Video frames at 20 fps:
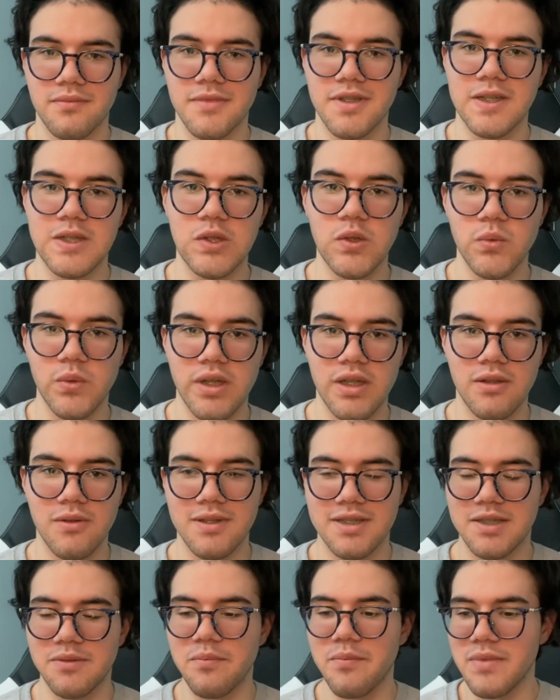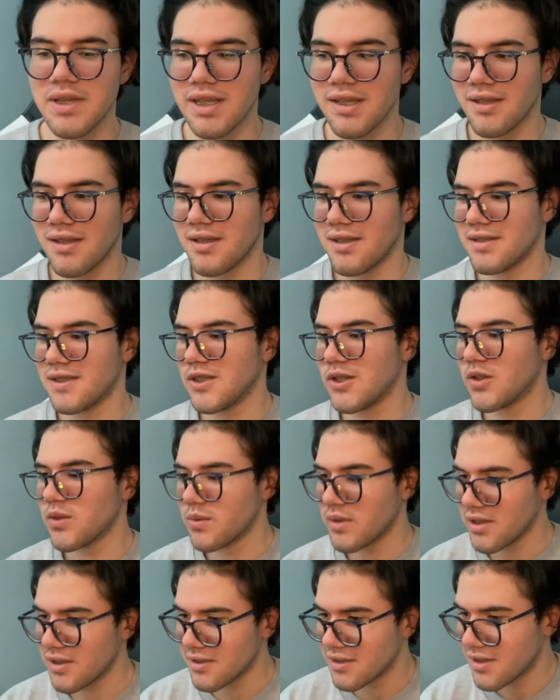It's Grio, it's me, it's
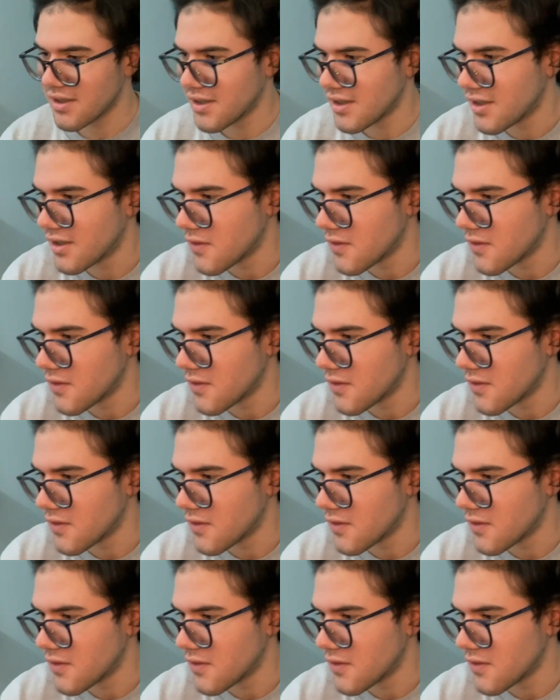Grioten in the